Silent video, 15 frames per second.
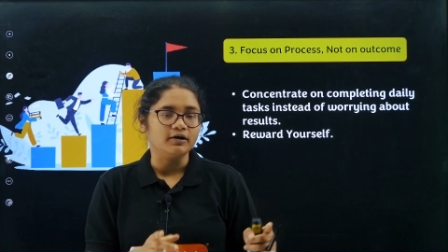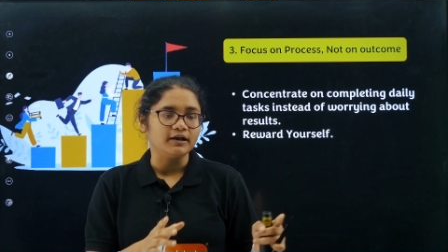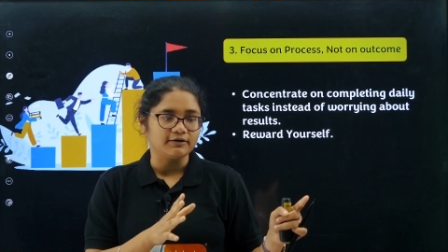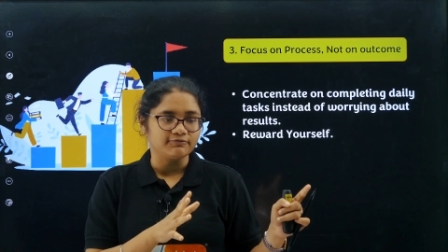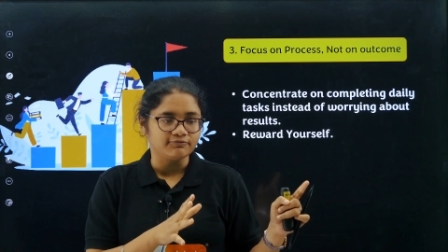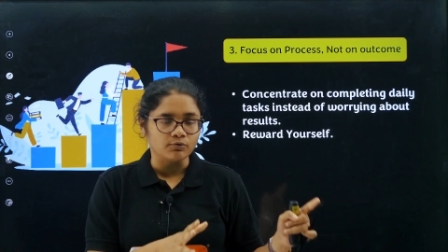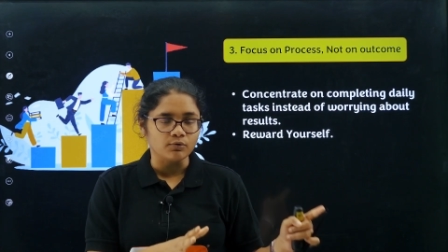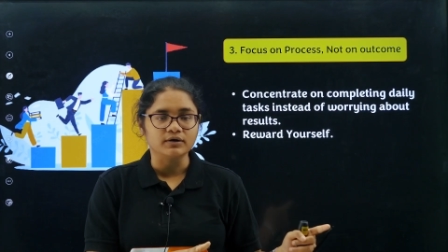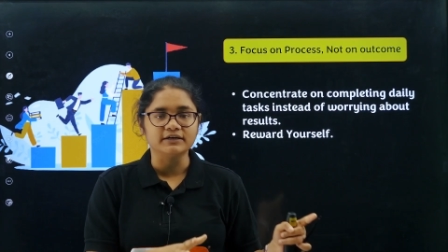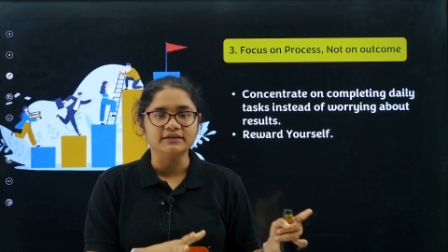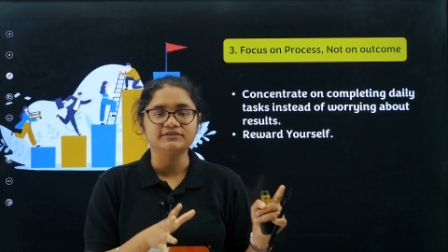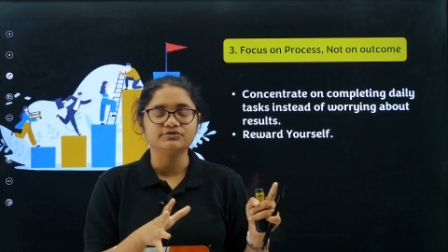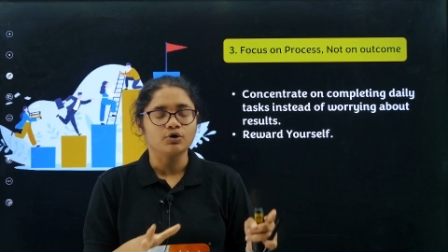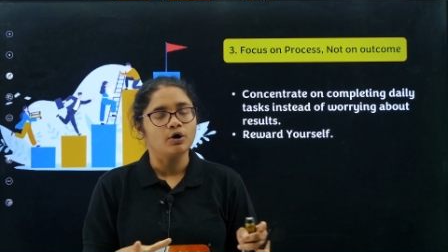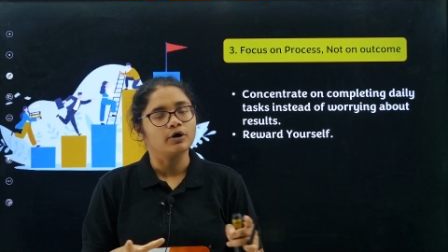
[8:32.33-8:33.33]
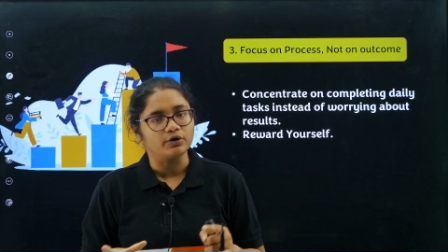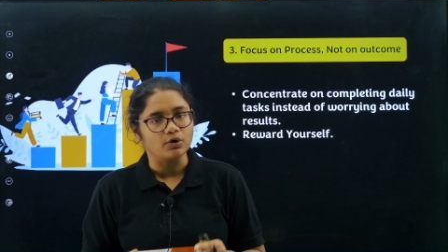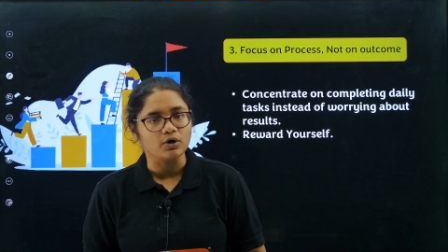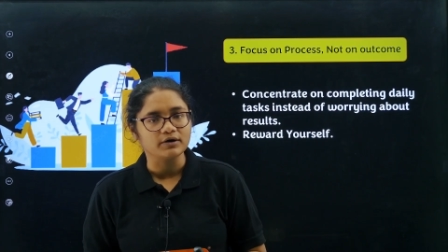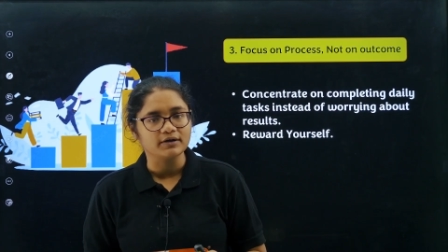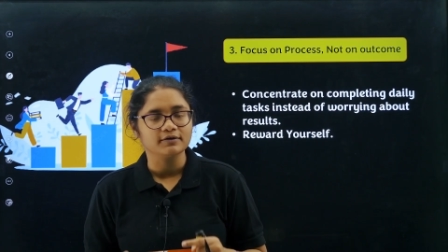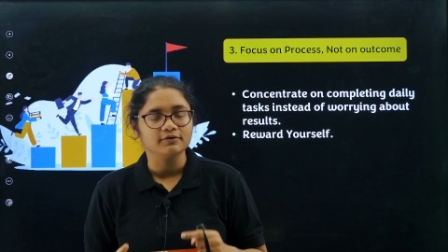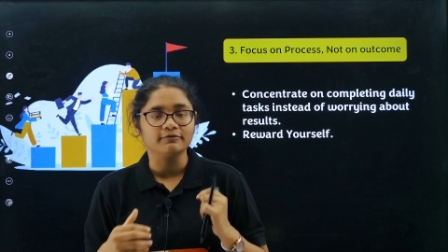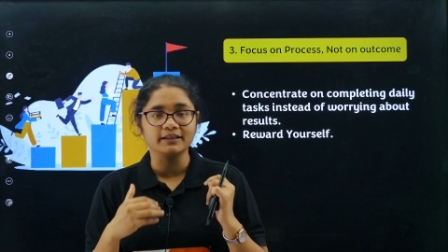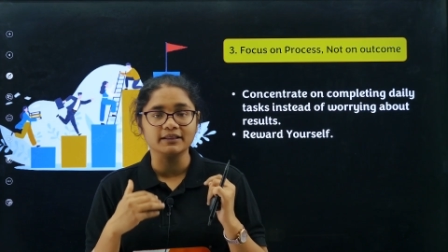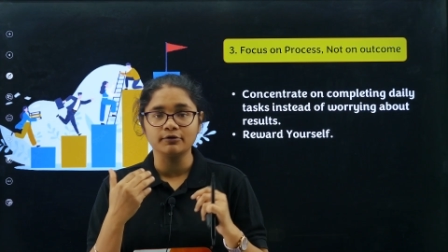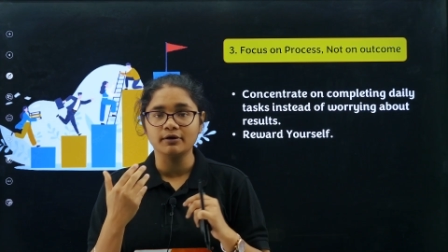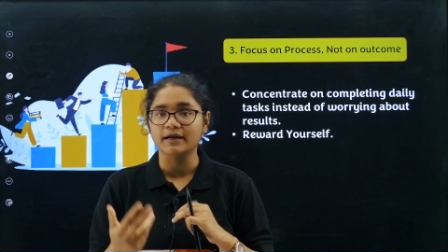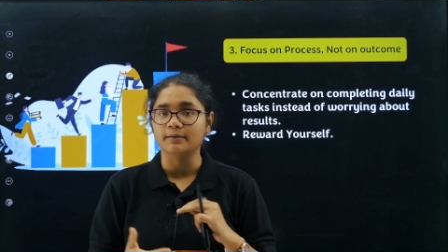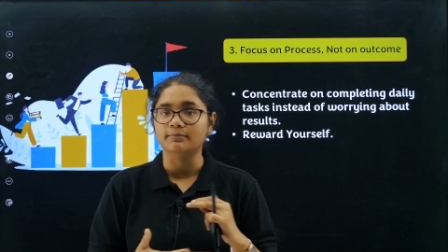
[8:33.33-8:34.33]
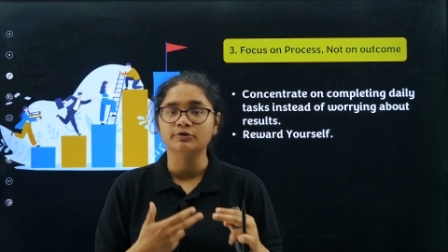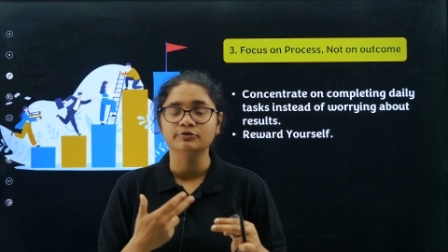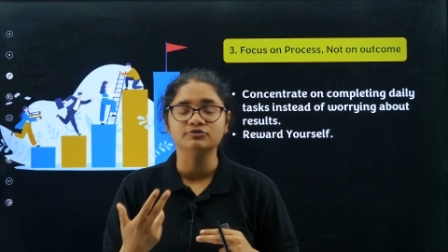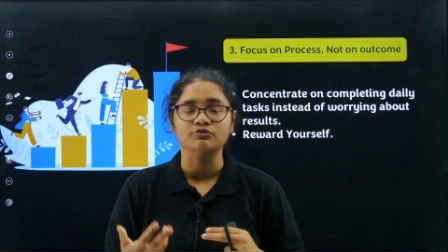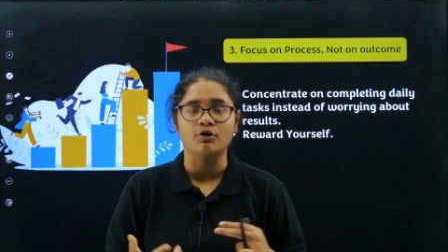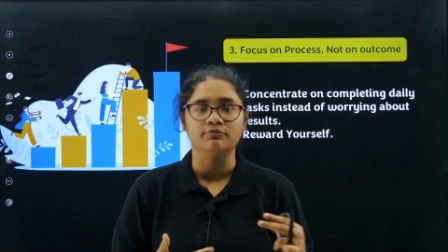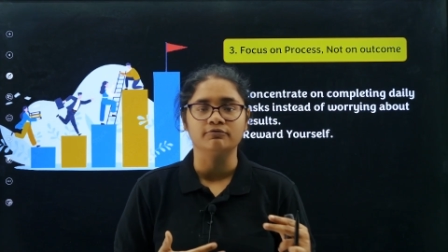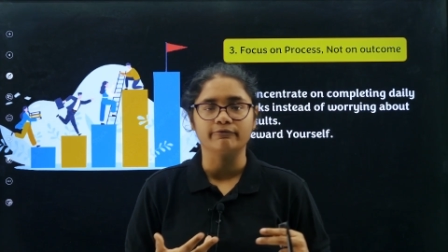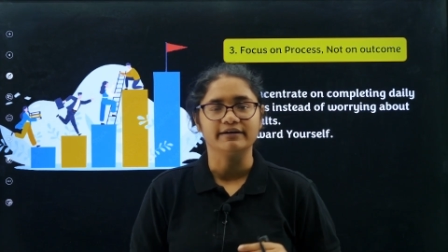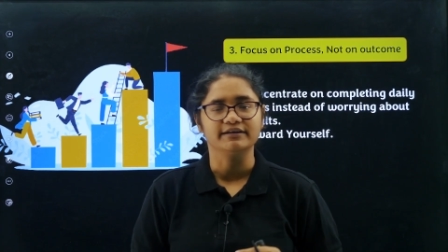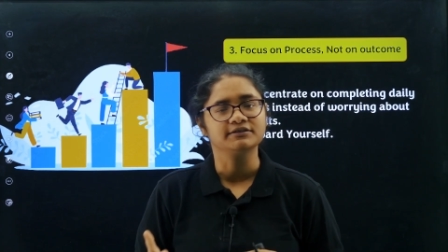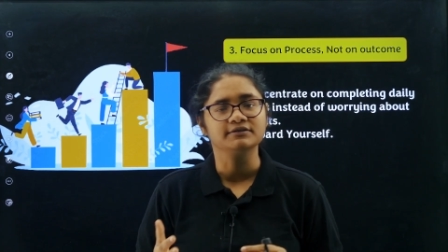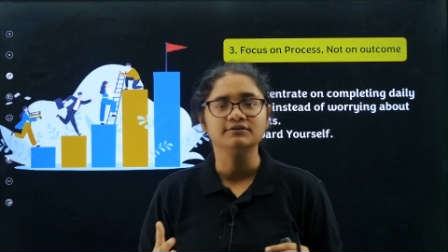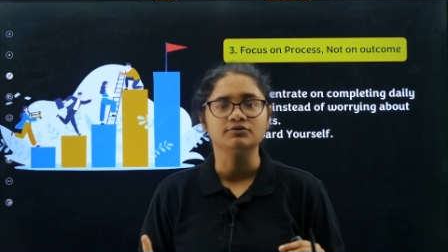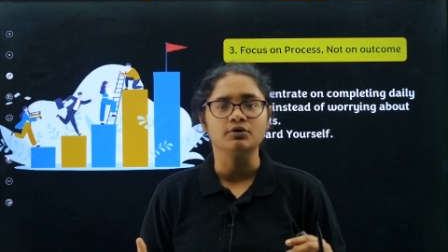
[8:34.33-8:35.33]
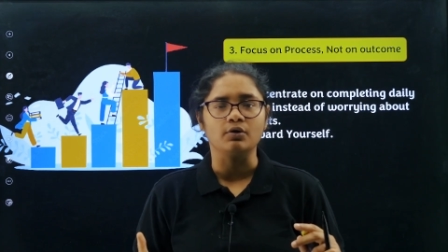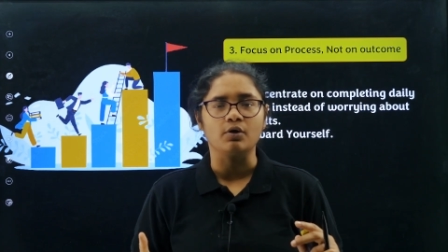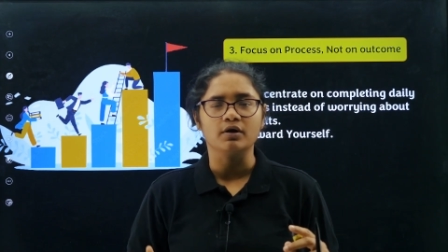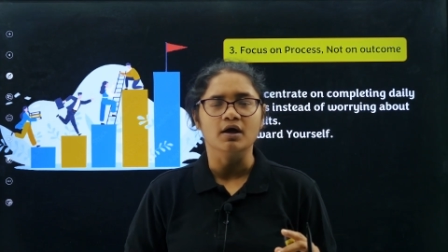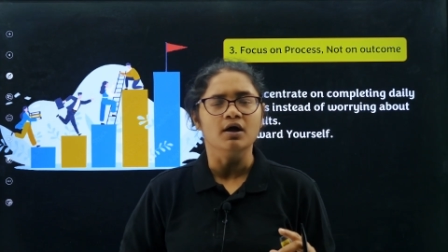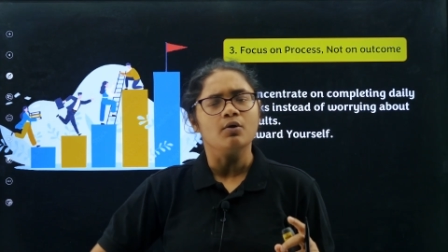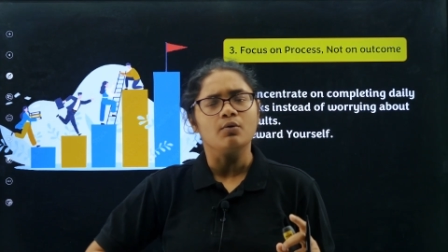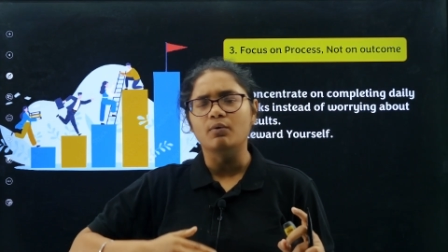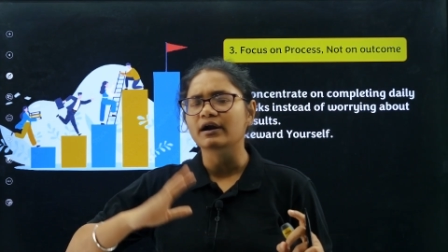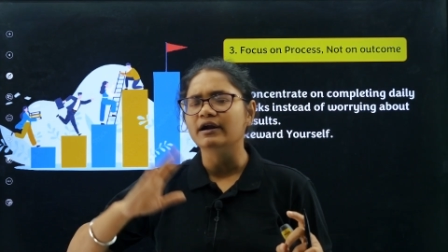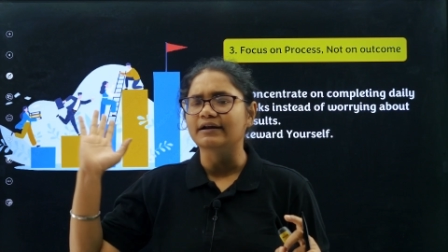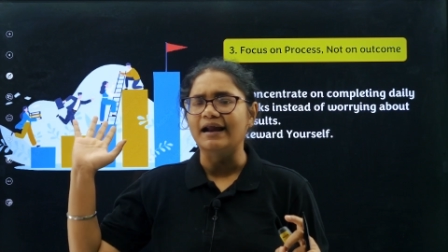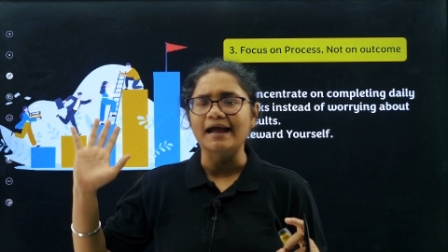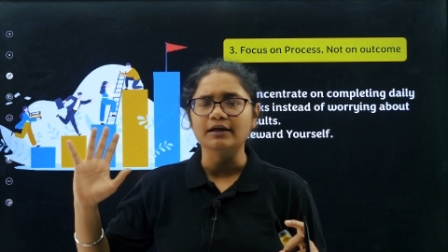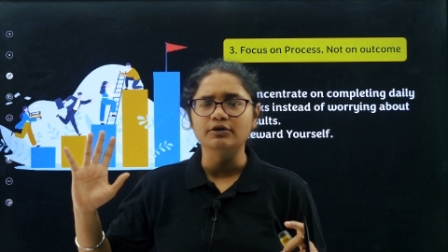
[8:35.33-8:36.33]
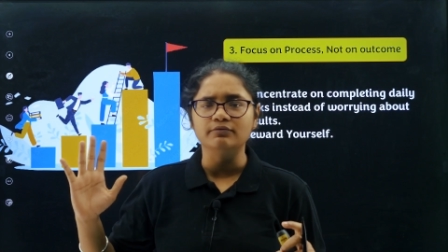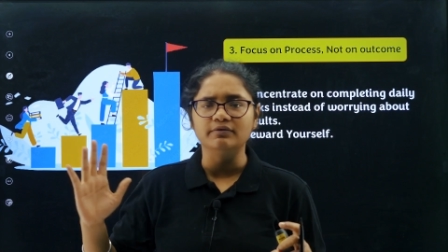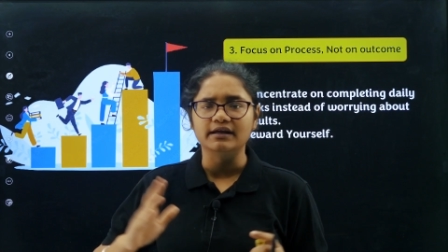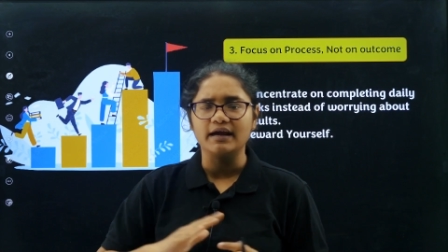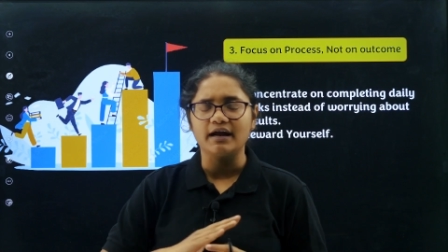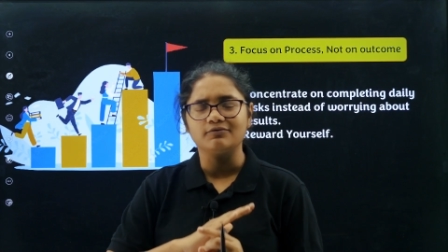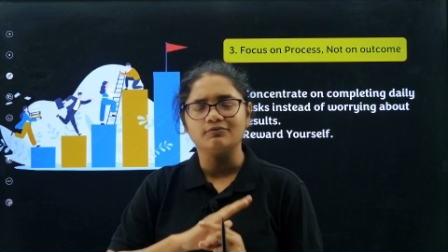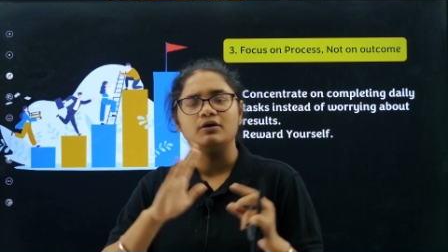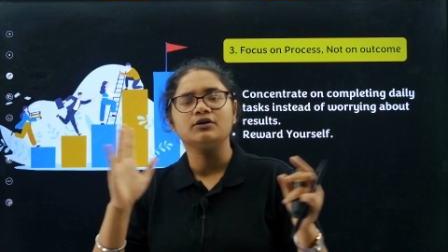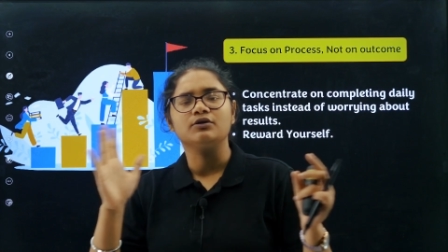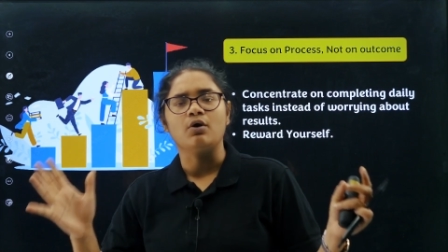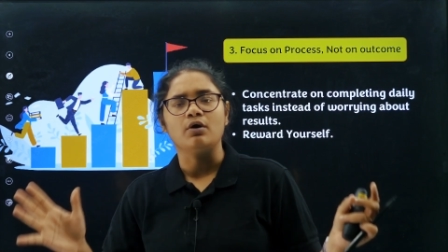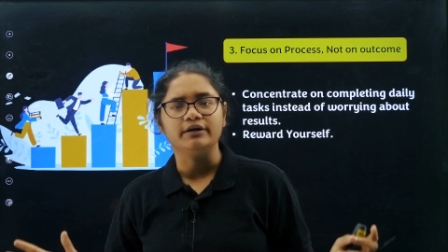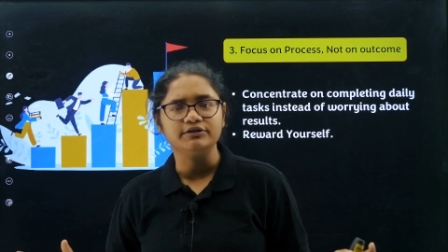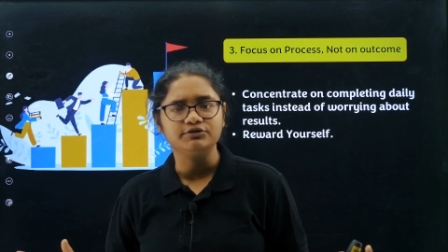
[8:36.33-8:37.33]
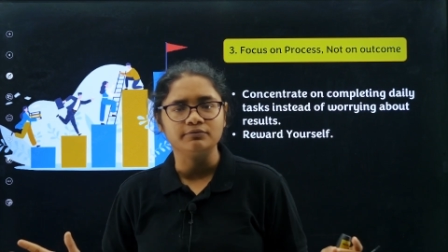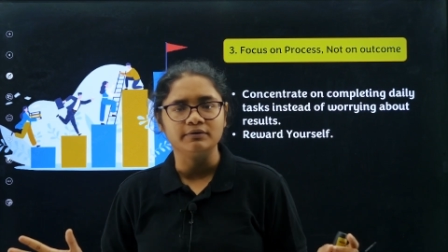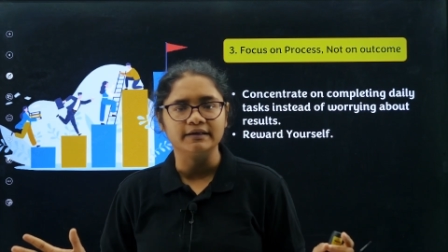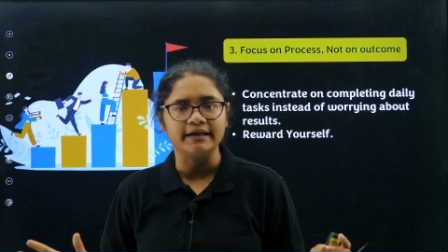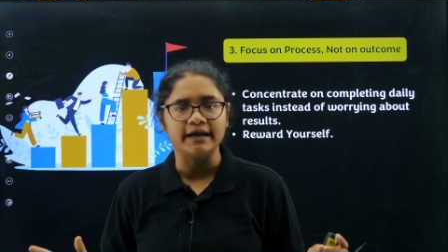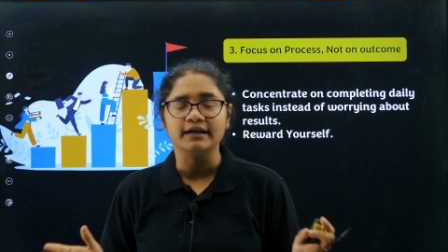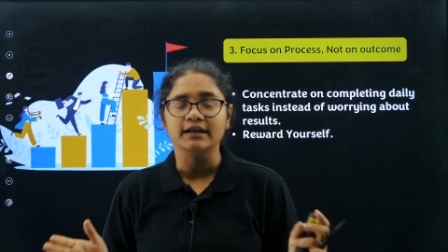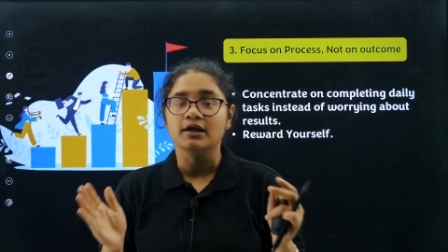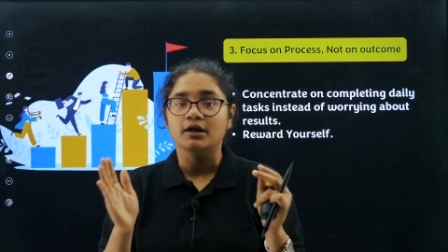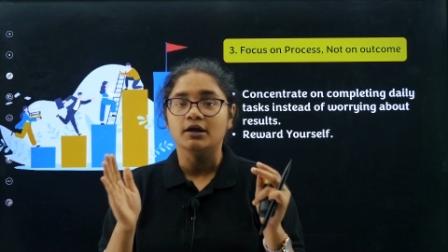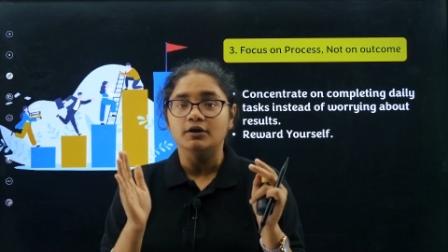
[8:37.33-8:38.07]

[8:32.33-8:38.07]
like focused or not, whether you're able to solve questions or not, what rank you will get, what college you will get,